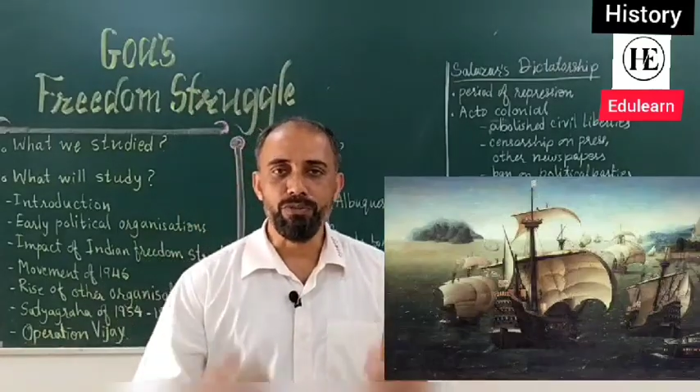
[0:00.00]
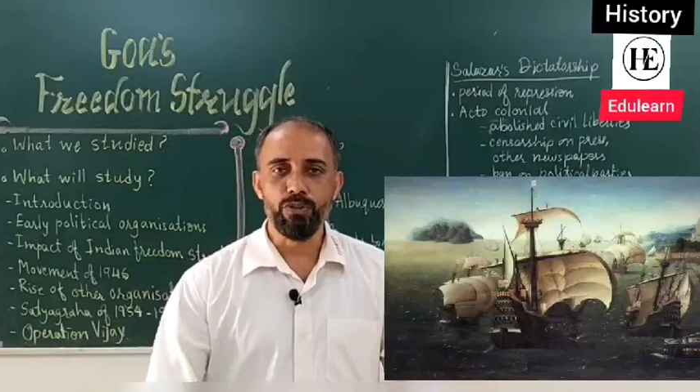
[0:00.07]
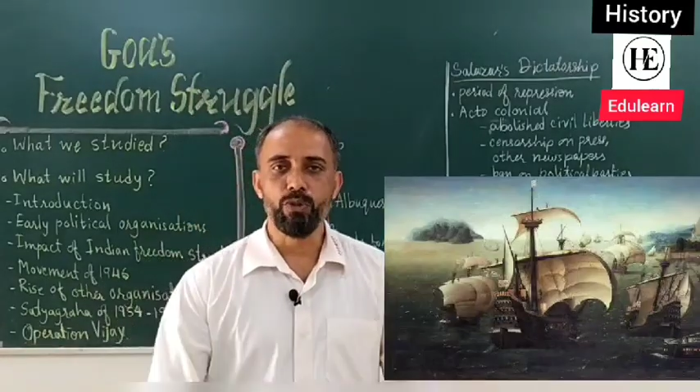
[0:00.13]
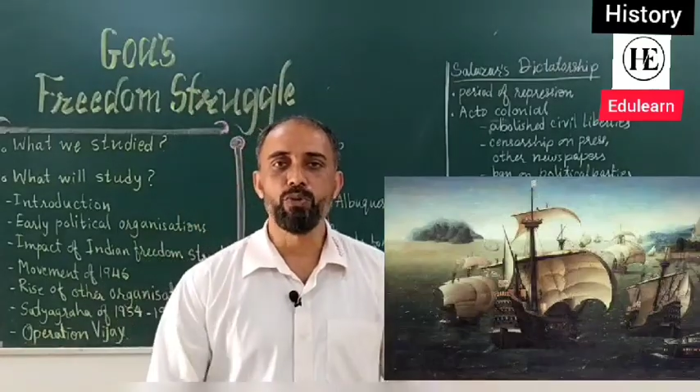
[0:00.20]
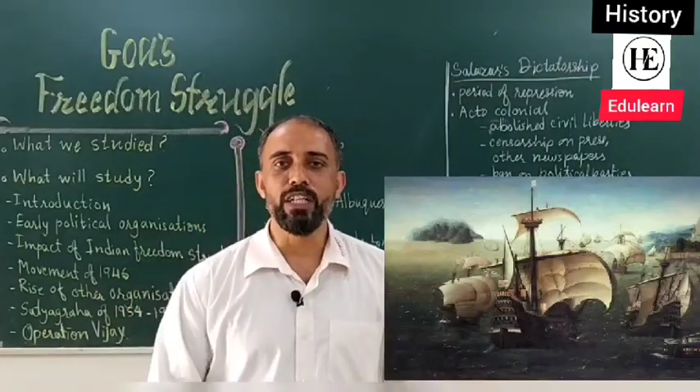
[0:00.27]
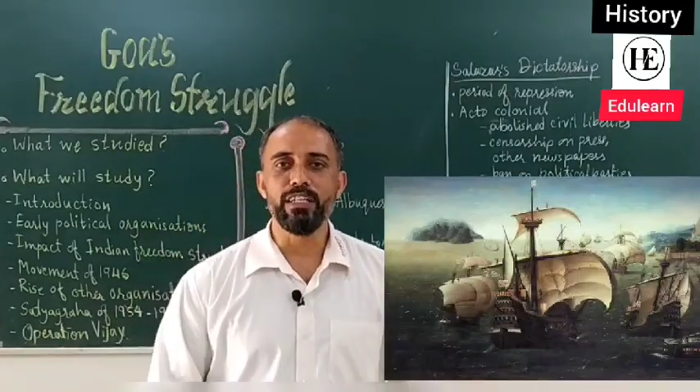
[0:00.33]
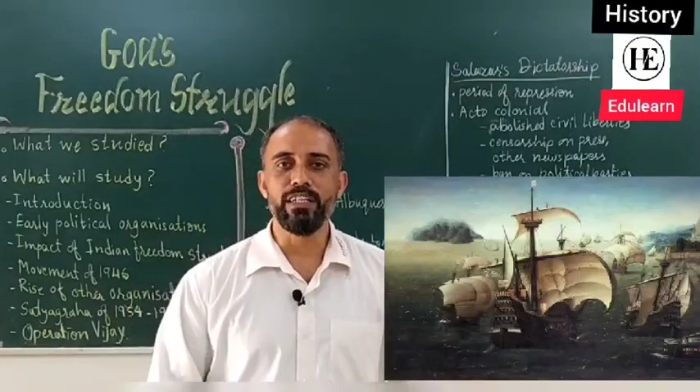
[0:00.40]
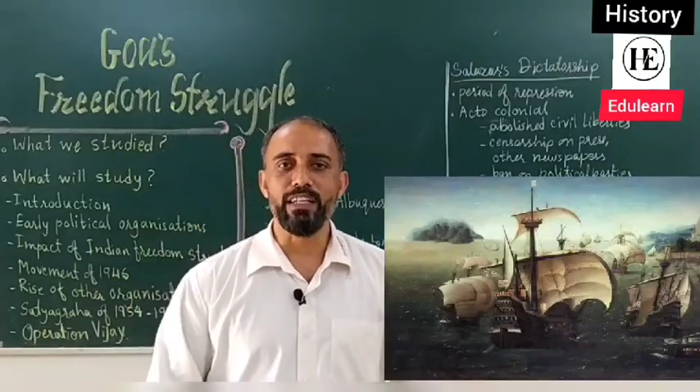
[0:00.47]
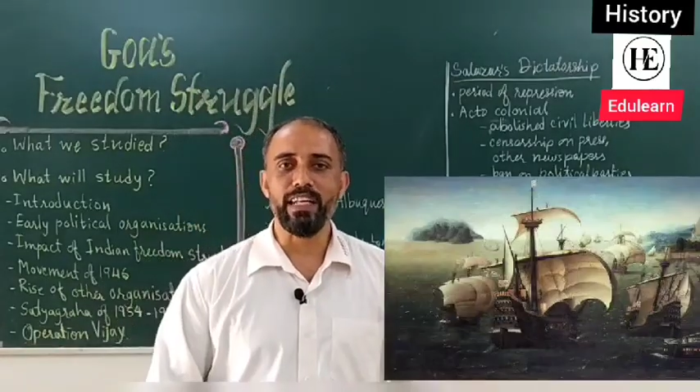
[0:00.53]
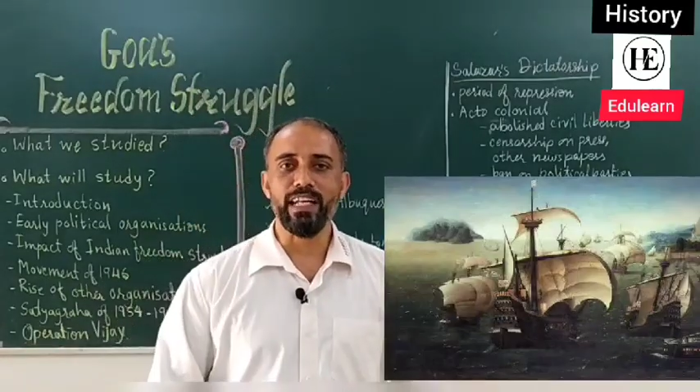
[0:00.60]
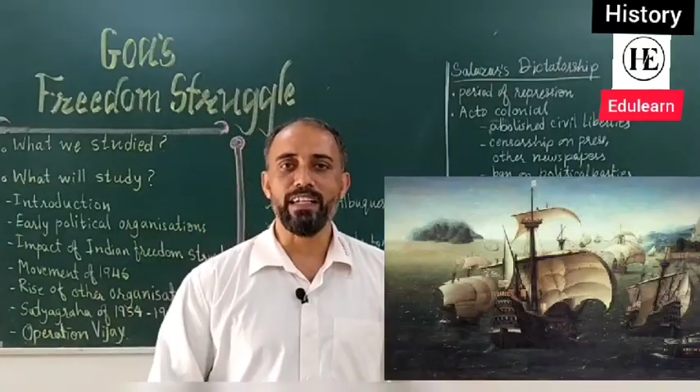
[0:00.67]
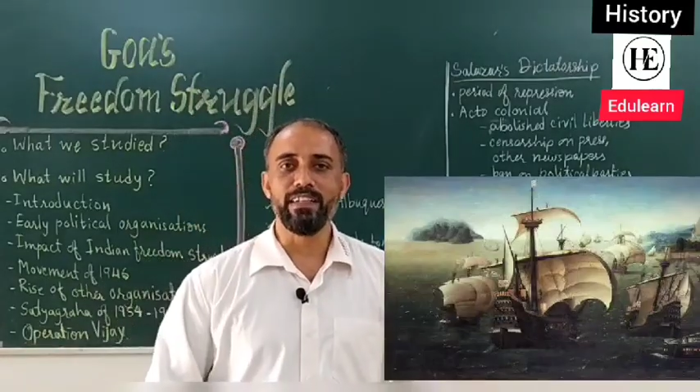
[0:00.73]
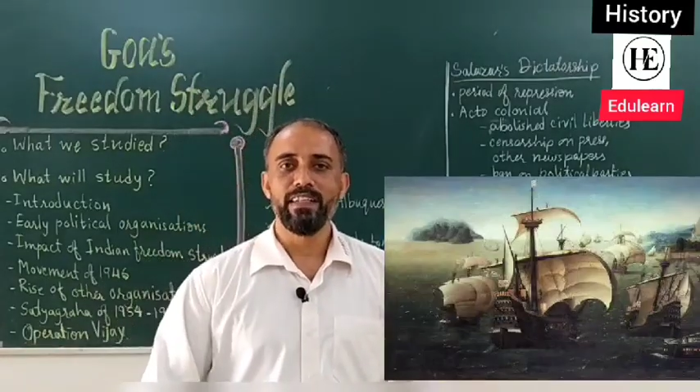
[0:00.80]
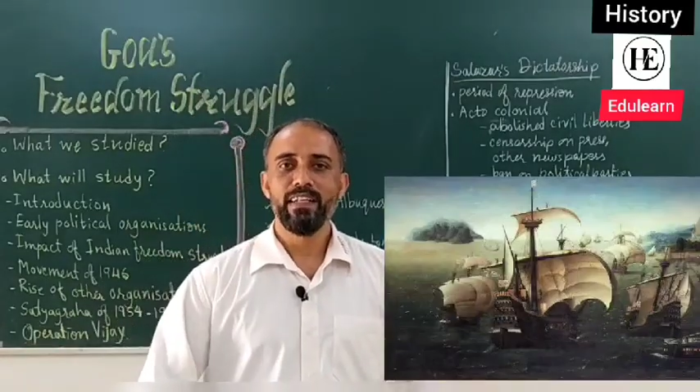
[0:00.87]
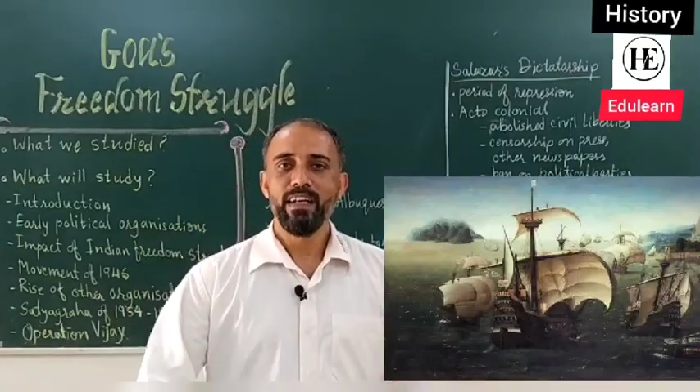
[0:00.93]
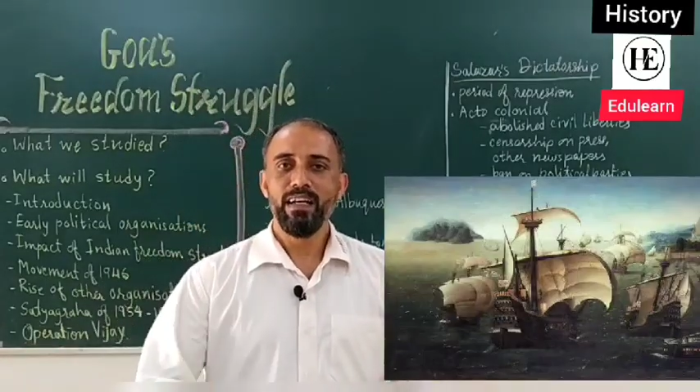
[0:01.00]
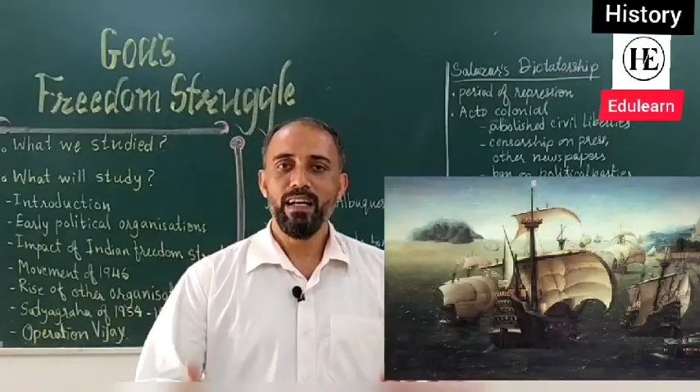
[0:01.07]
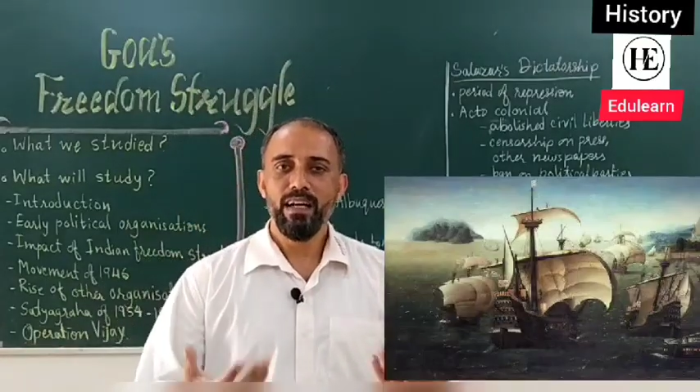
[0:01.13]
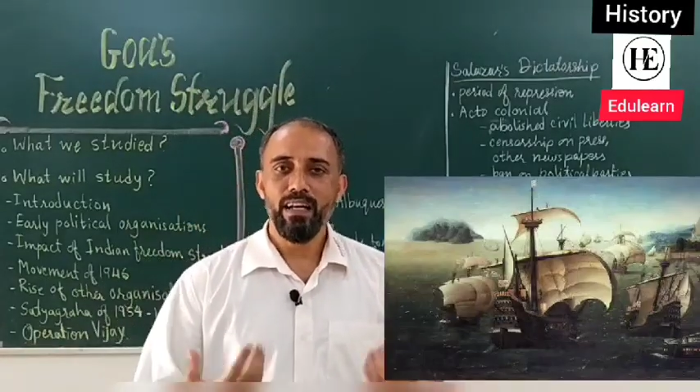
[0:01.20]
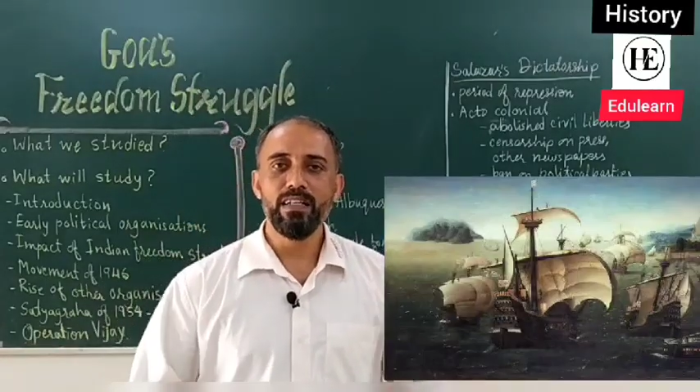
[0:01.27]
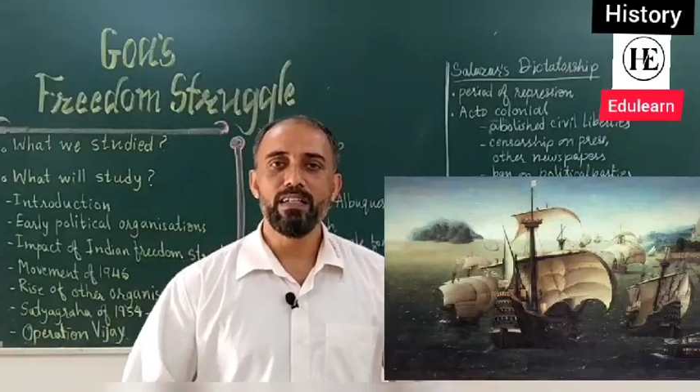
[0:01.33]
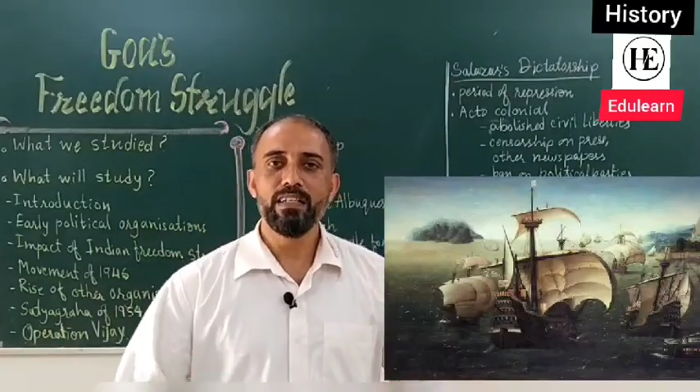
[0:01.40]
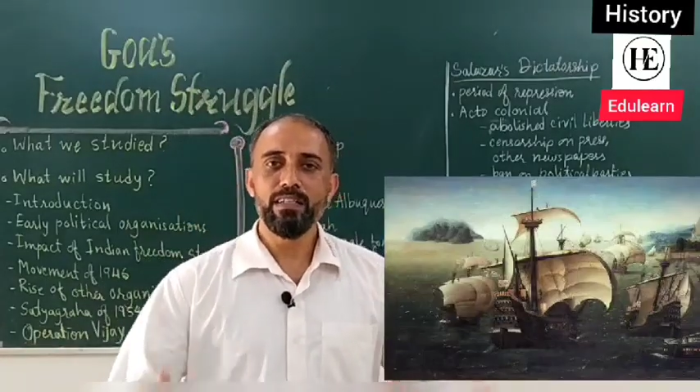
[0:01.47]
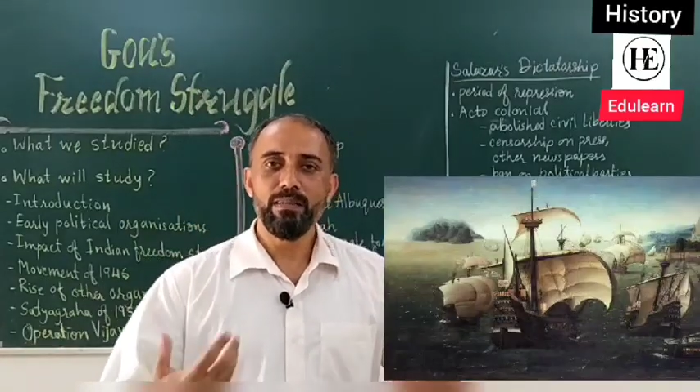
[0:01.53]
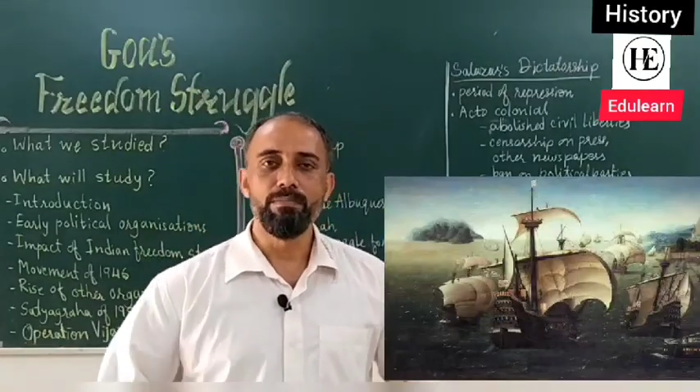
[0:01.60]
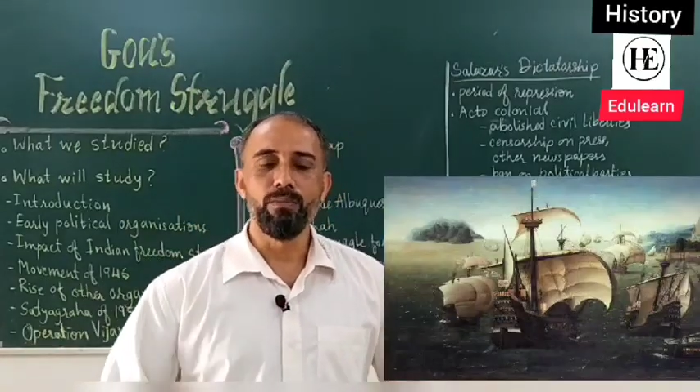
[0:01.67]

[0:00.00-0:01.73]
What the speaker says: through the trade, earn